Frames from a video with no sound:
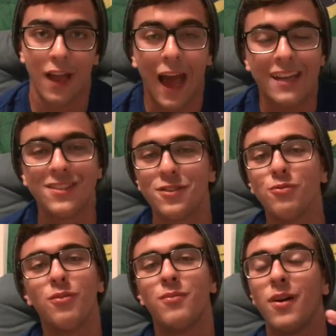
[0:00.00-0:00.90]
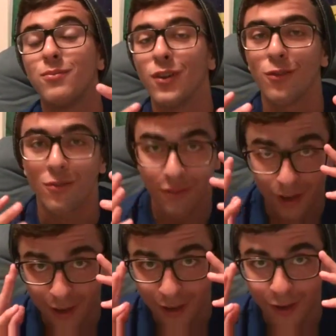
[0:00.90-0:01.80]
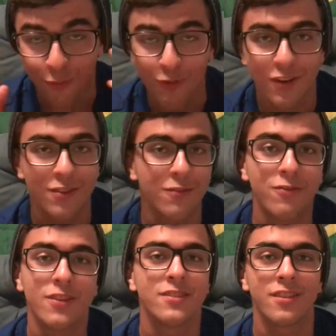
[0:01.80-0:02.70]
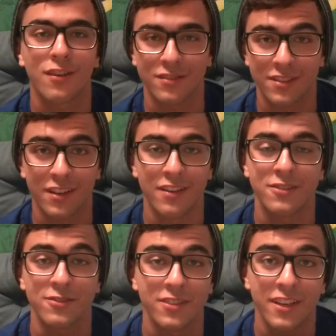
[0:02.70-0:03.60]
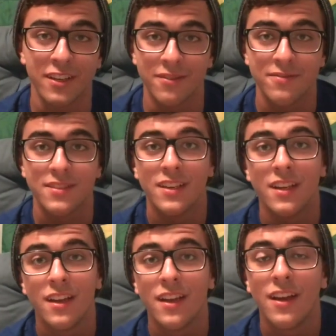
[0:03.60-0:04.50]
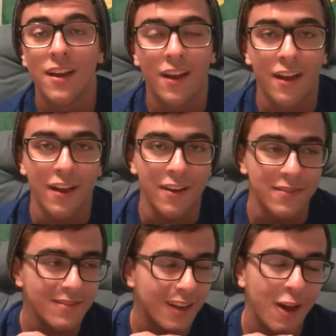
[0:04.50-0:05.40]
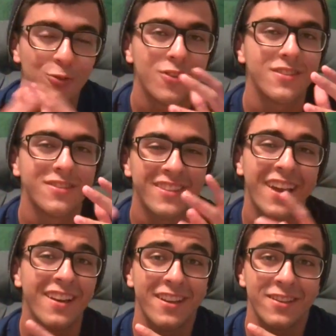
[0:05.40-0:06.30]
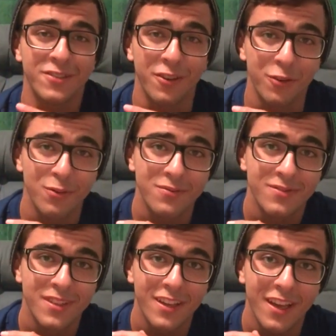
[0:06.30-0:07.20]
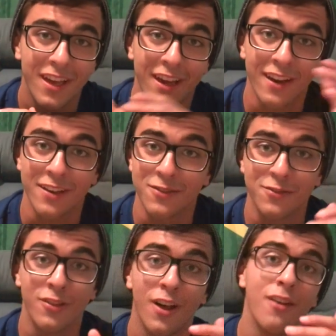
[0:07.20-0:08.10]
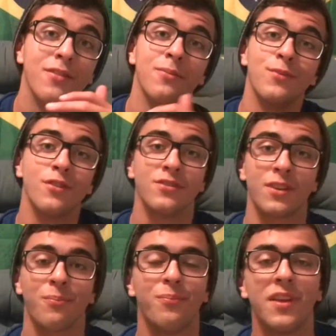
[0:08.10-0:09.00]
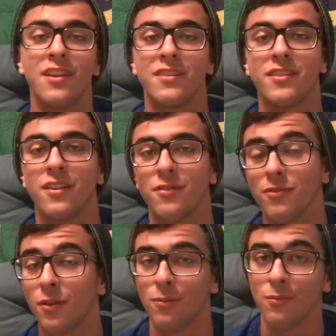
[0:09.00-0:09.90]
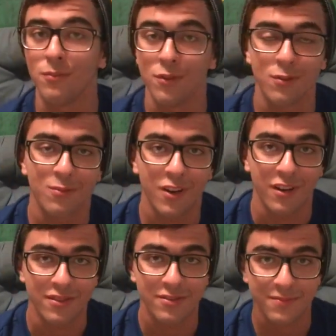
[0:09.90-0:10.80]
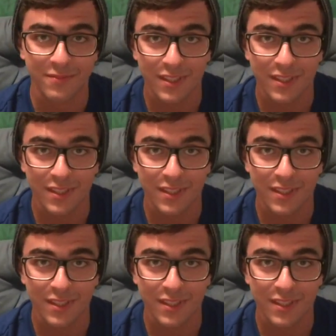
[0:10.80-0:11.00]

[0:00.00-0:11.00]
I still remember one of the first songs that I translated. I was 10 years old and I used to love the music Billionaire from Bruno Mars.